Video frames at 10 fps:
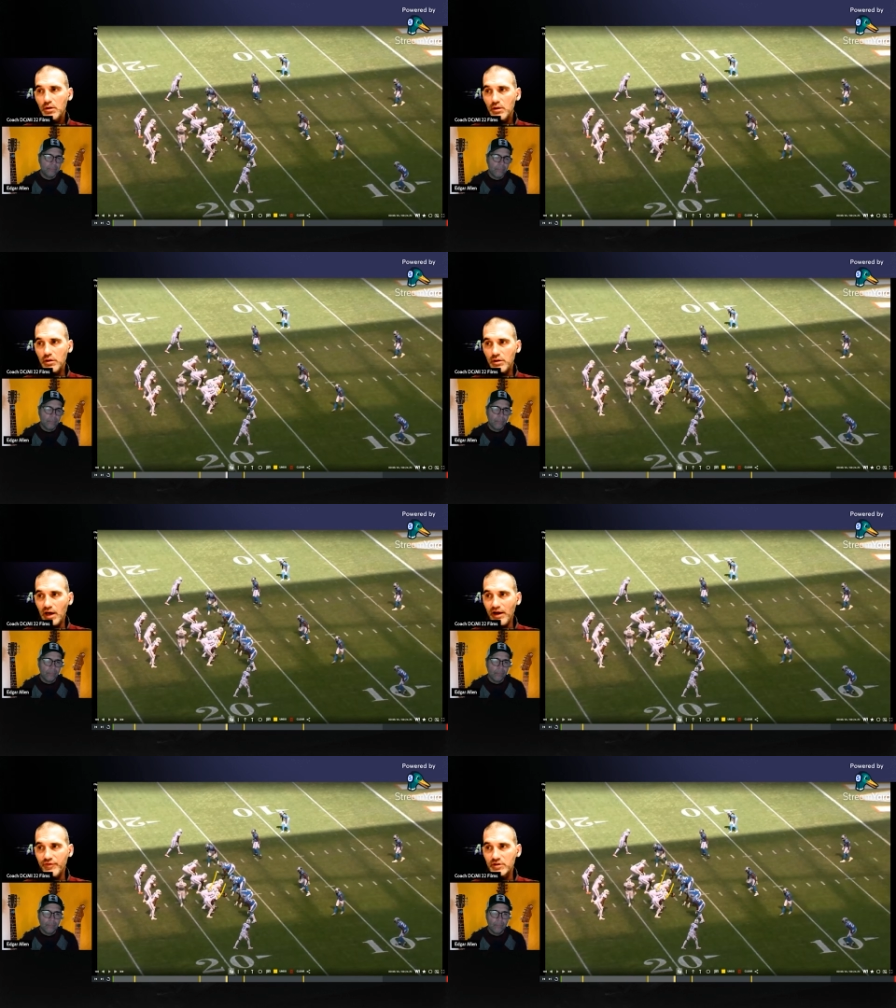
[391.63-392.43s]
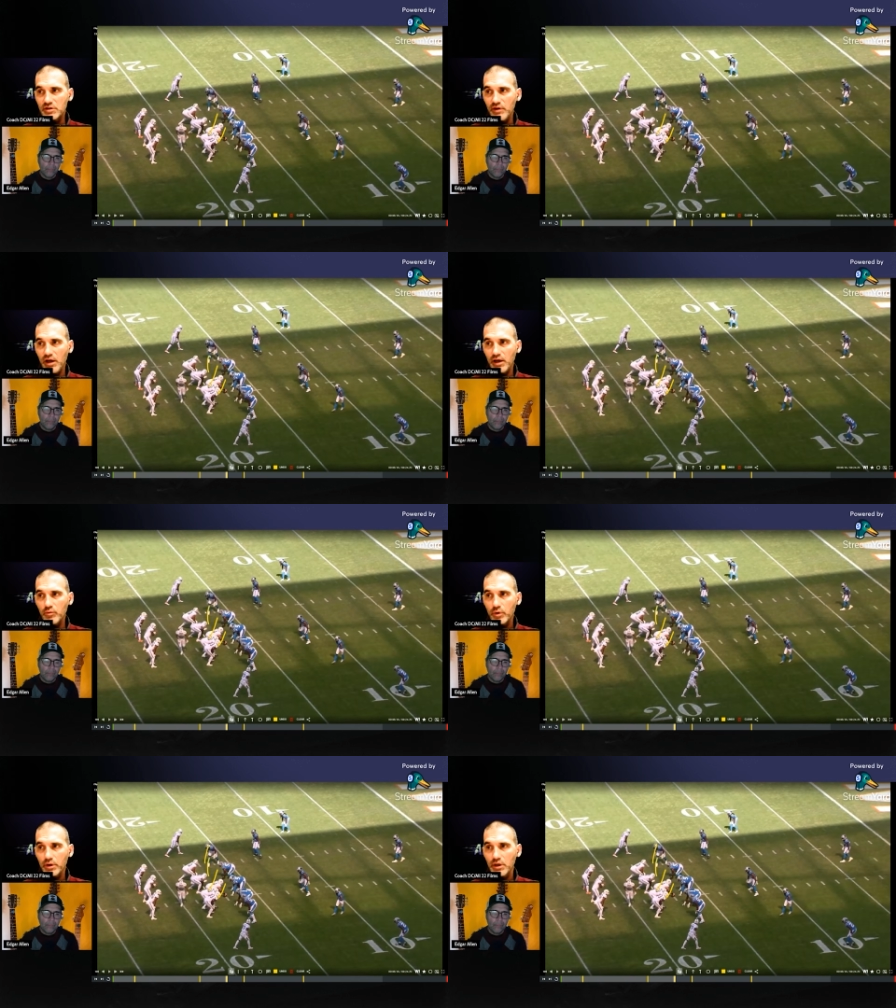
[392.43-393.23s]
the offensive line
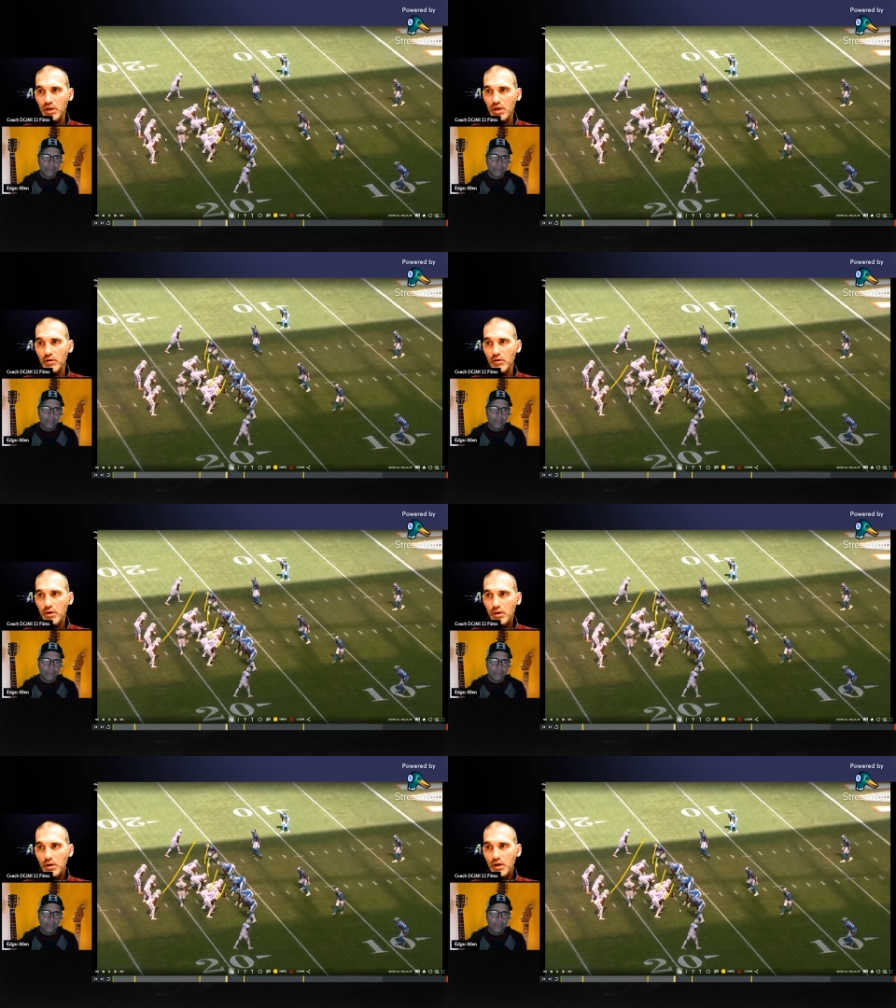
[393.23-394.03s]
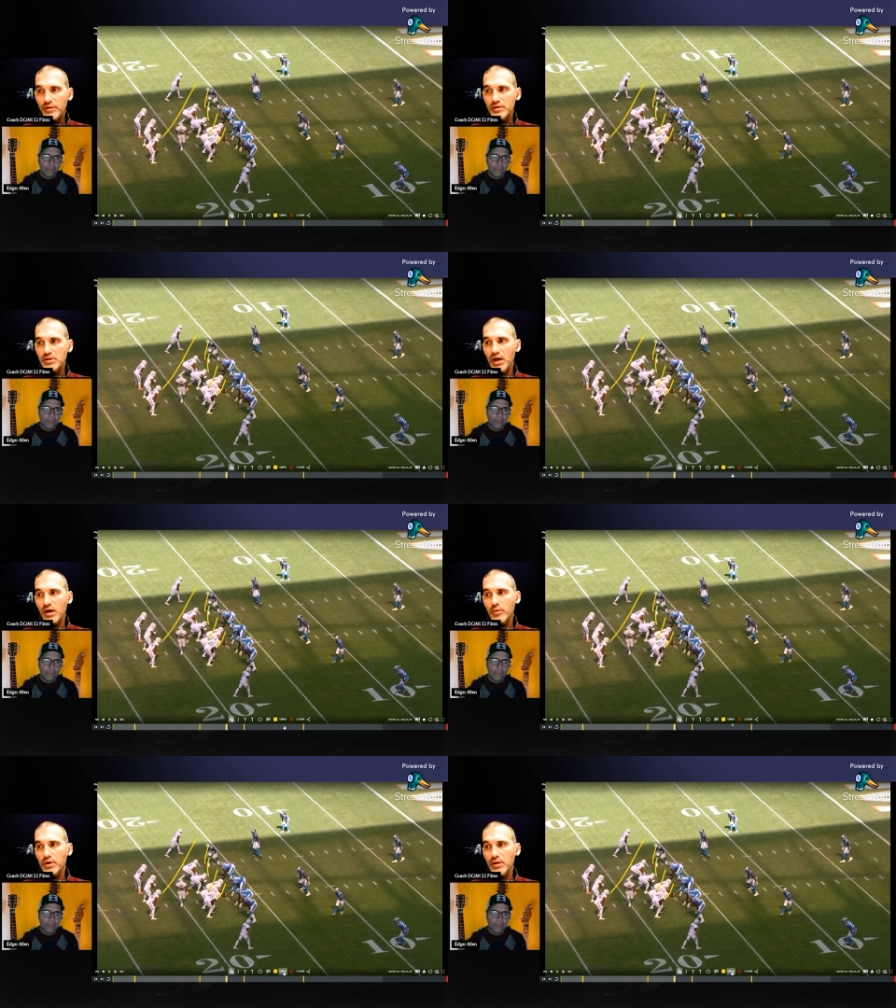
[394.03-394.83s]
working here and this guy
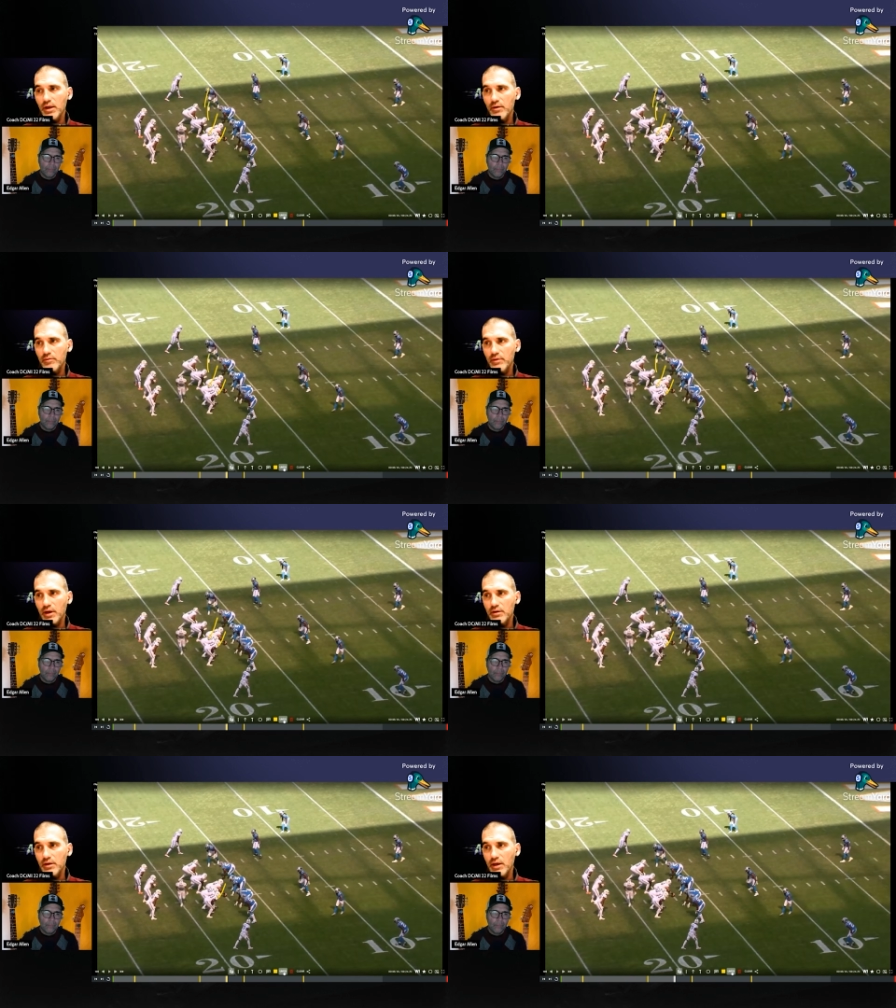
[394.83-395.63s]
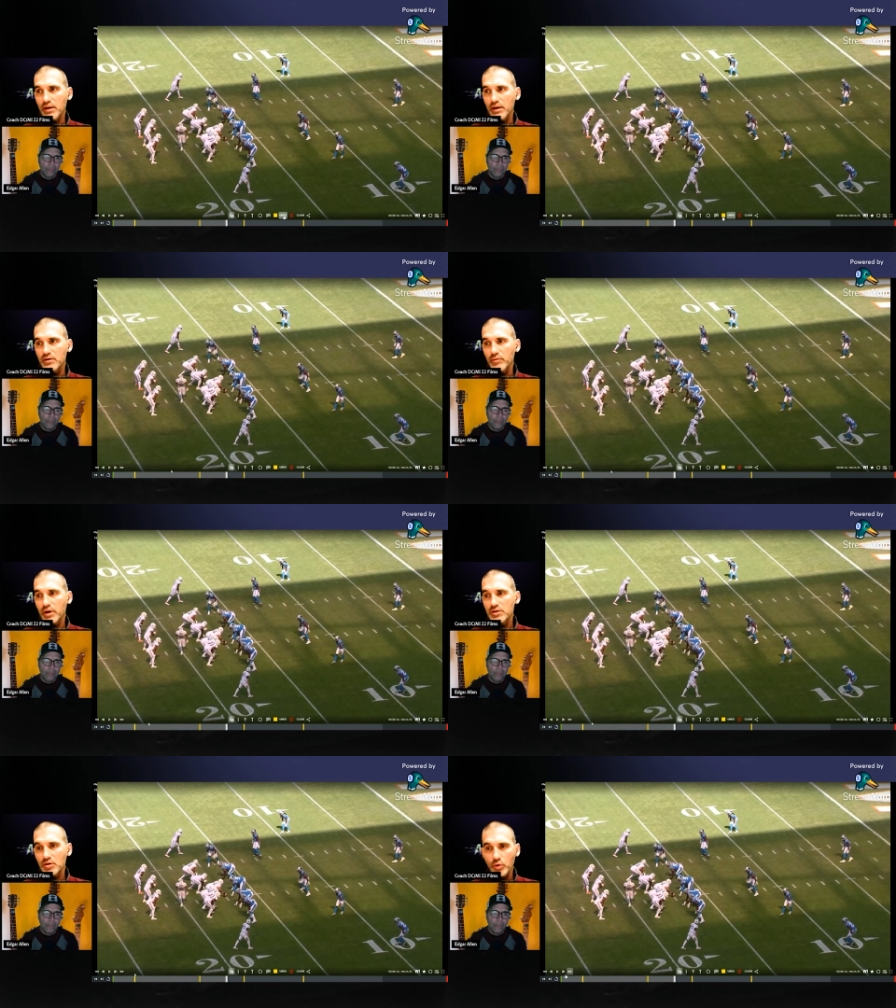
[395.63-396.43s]
working that
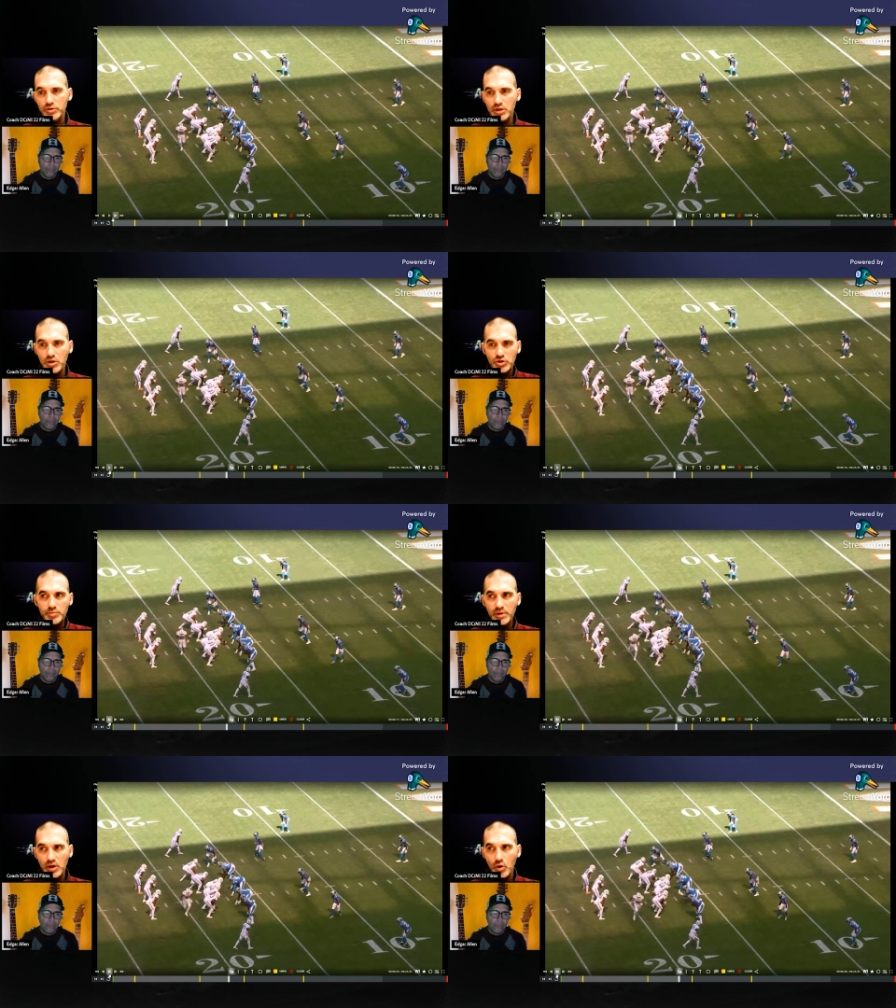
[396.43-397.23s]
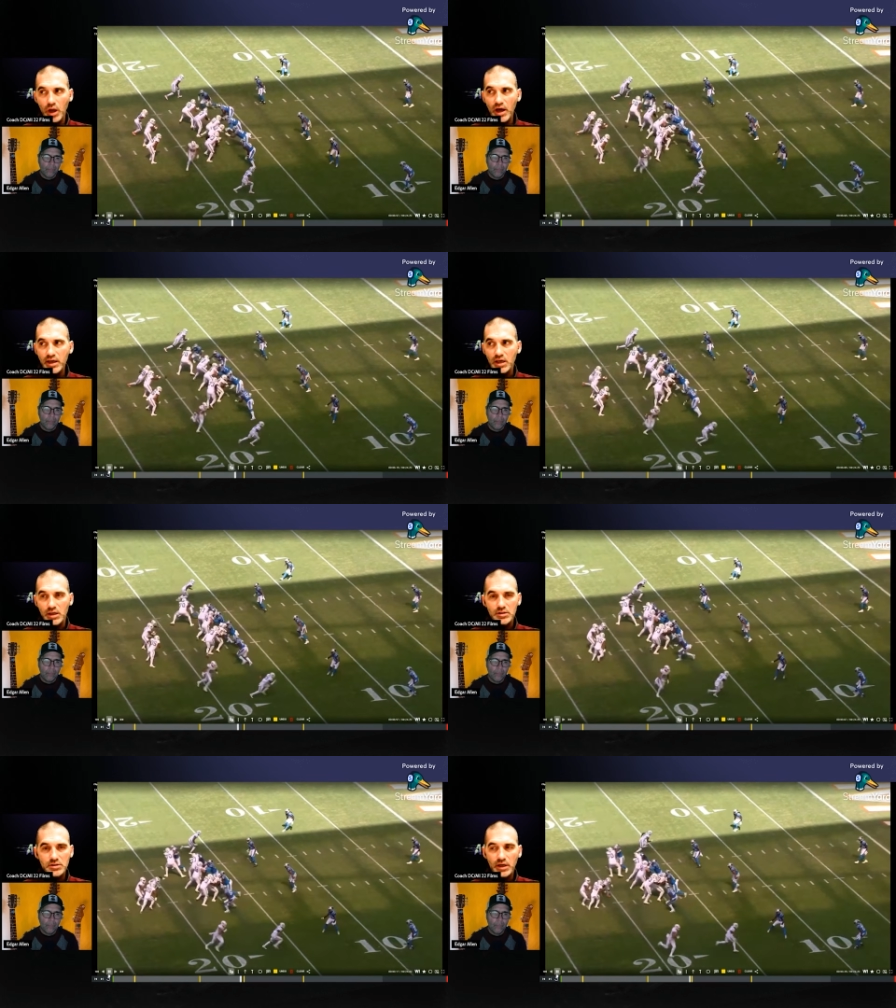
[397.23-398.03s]
direction. Of course, it could just be O-line
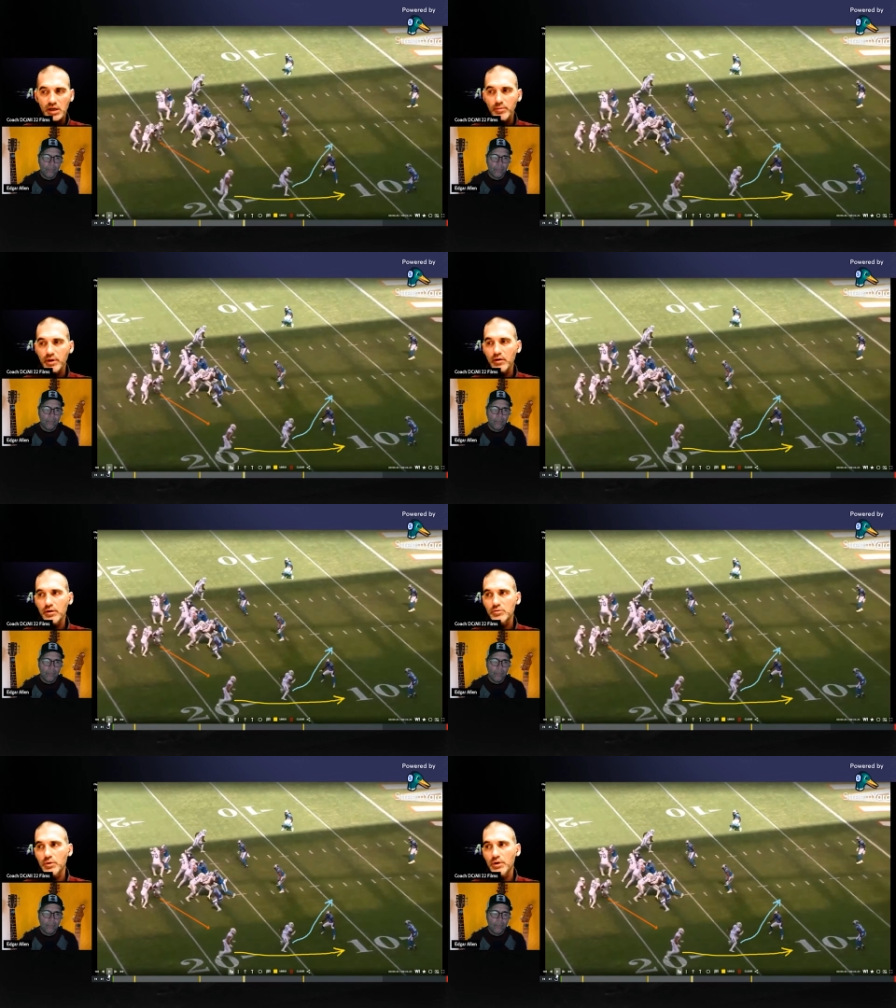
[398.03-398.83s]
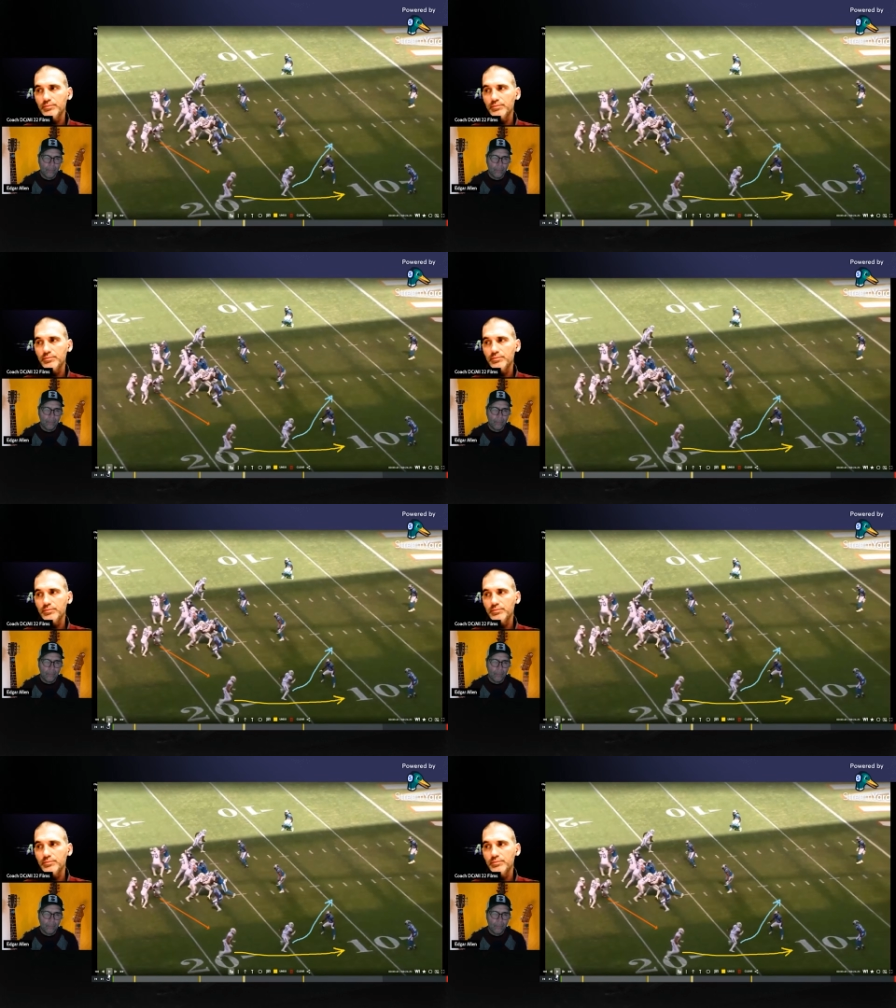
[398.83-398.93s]
keys taking them there as well.